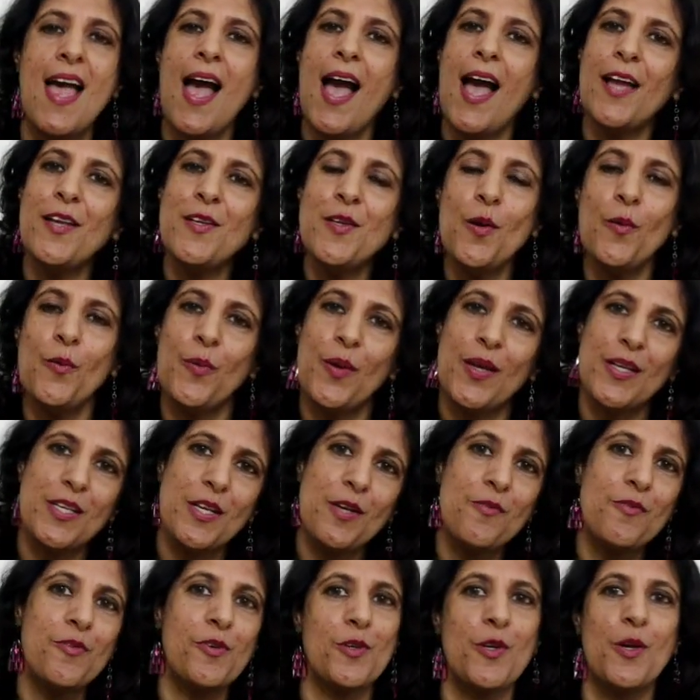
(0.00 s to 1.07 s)
and you're
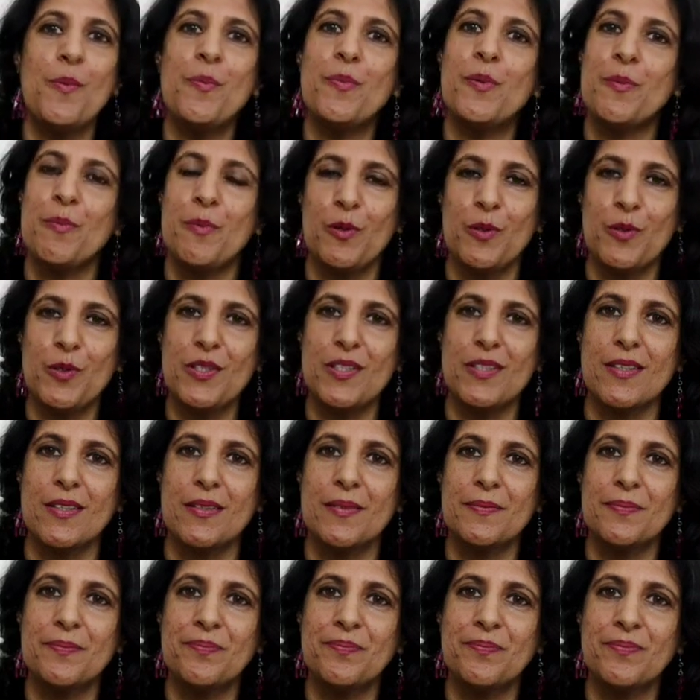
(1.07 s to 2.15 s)
waiting for your
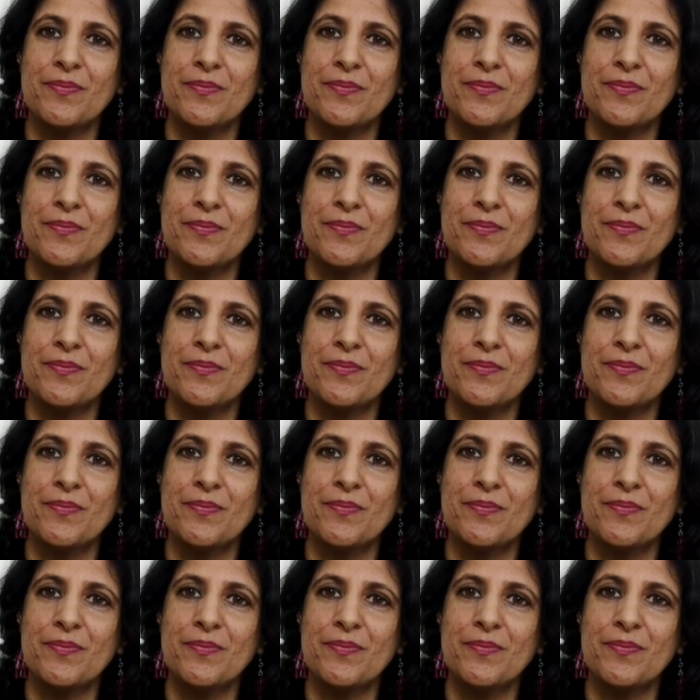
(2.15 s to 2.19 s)
promotion.